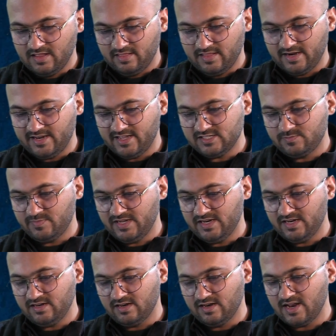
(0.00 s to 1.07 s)
that has
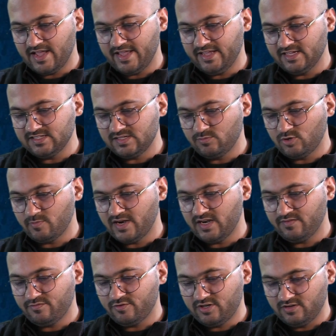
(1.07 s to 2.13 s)
been lying
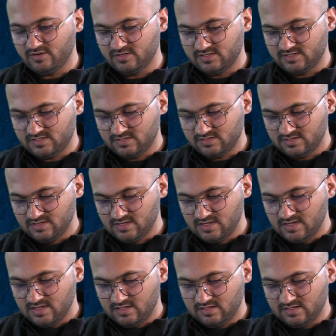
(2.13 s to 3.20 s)
asymptomatic for years.
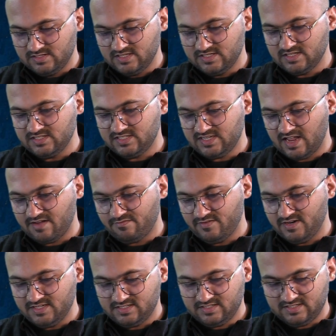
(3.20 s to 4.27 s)
This is a
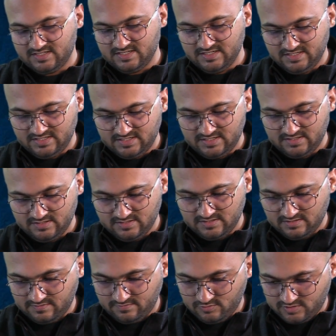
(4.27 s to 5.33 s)
Staphylin's cyst,
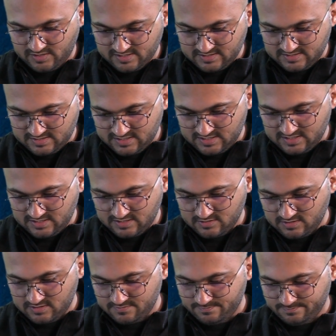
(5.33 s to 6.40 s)
if you can see
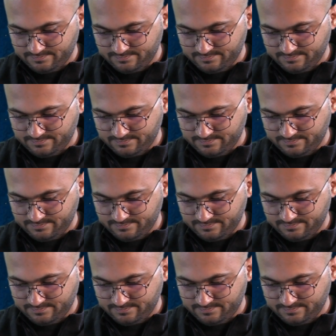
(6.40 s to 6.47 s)
here.